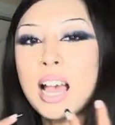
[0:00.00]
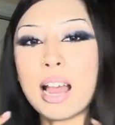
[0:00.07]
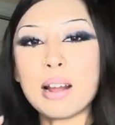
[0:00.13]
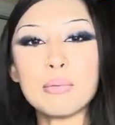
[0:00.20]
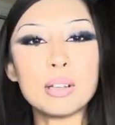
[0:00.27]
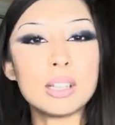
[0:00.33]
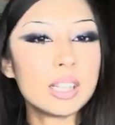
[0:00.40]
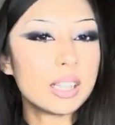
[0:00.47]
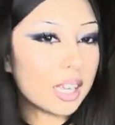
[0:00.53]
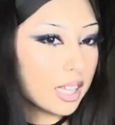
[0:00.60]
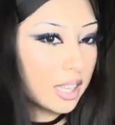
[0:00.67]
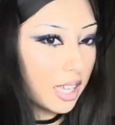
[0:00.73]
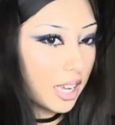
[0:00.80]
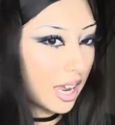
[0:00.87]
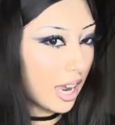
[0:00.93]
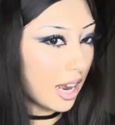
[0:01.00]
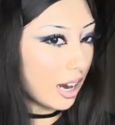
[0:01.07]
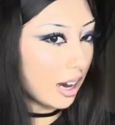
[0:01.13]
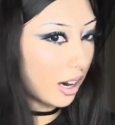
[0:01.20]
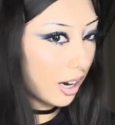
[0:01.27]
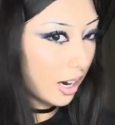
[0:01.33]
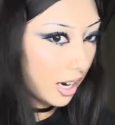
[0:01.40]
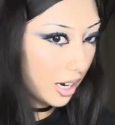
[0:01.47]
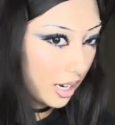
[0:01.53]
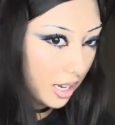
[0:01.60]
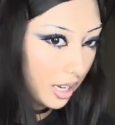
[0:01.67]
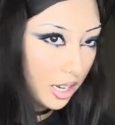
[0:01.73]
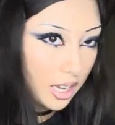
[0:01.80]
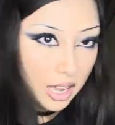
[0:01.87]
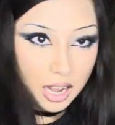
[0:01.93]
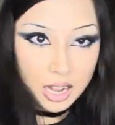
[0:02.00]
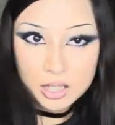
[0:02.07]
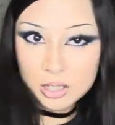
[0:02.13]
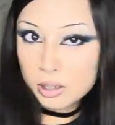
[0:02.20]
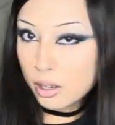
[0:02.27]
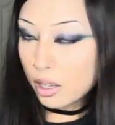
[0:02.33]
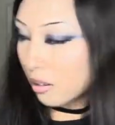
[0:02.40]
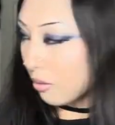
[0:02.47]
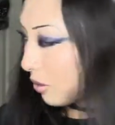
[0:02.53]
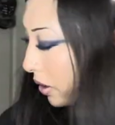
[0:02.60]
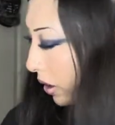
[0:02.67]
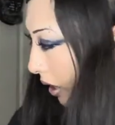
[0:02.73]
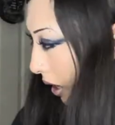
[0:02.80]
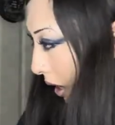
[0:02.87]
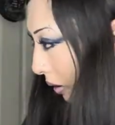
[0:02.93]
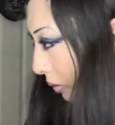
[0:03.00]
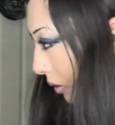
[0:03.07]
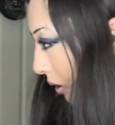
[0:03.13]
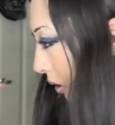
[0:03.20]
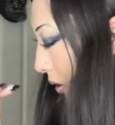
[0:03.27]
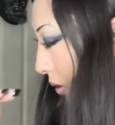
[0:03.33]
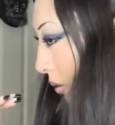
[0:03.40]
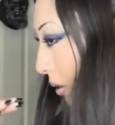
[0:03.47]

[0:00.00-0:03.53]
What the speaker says: I really like the hair. I low-key feel like I would do